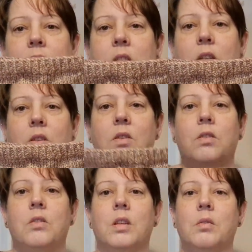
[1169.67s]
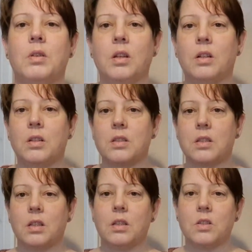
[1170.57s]
So there we are. It's
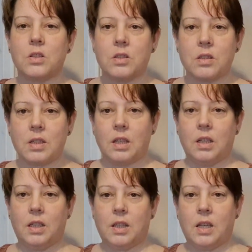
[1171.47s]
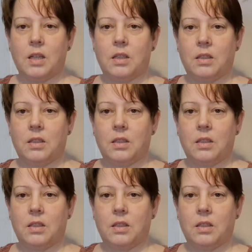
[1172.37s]
going to just sit like that.